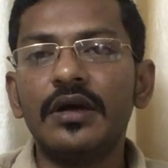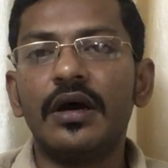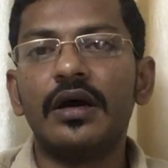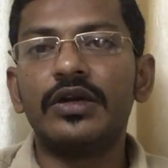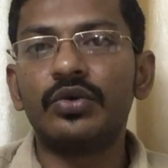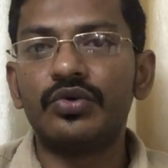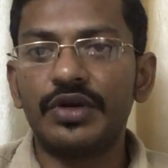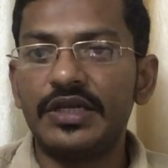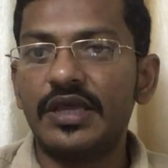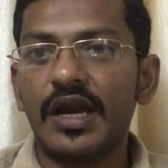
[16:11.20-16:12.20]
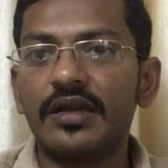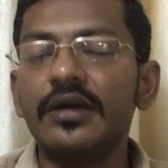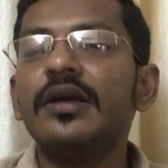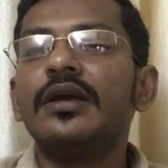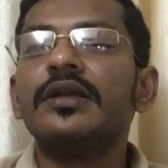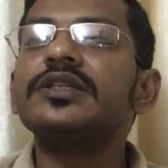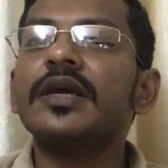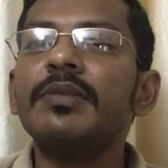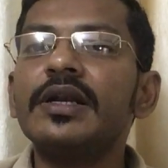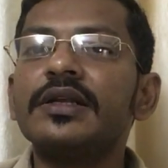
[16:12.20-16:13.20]
to treat that.
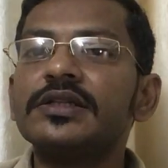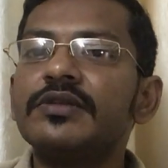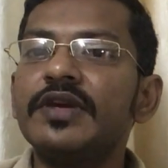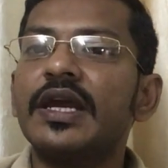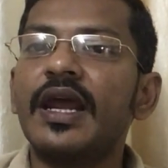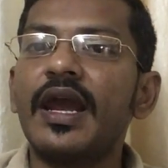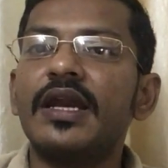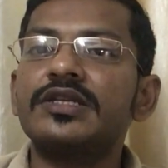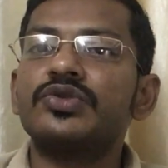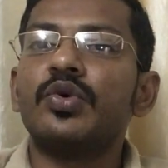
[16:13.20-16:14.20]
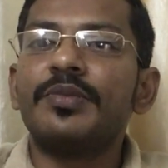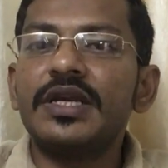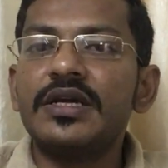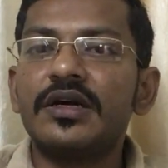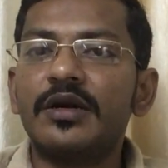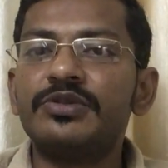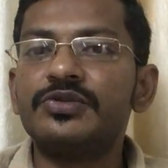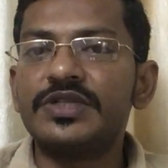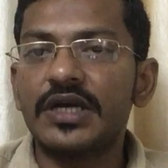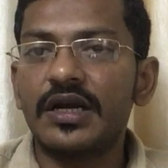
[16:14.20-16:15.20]
Simultaneously, we can add so many herbs
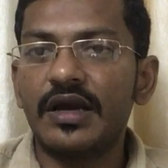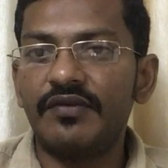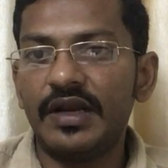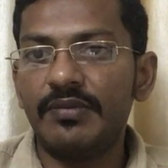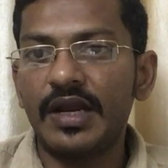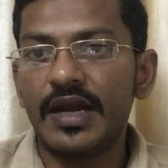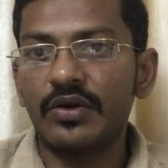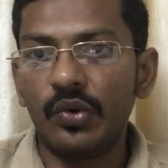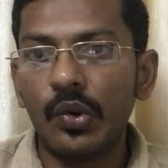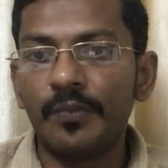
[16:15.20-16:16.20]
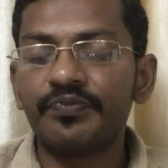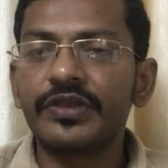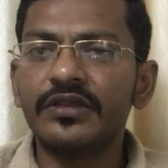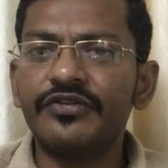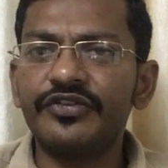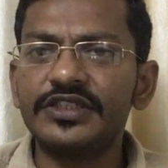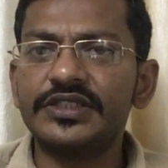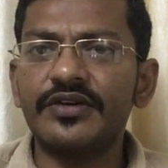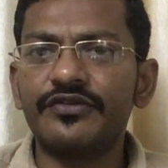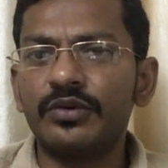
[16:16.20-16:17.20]
which are available at home. The
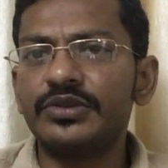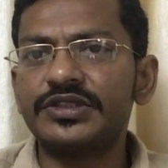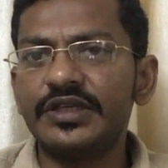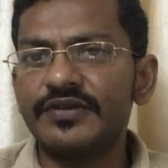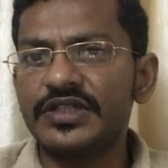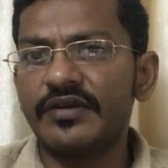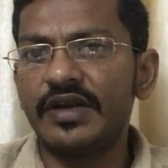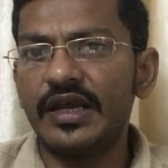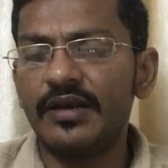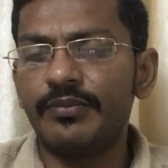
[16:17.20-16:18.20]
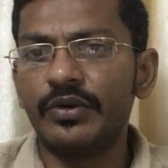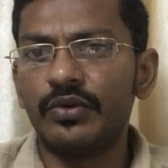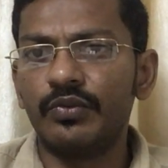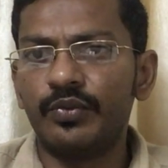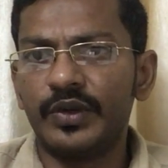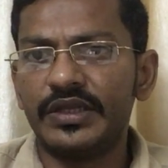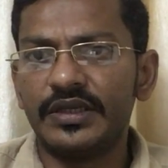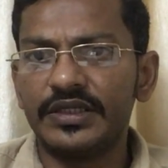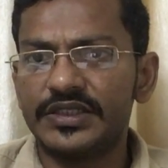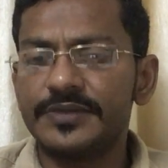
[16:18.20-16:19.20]
first and foremost thing which I will help you
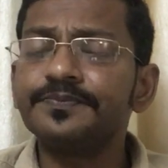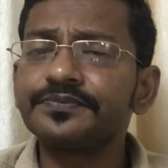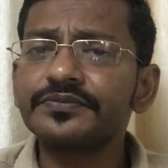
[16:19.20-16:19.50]
with is,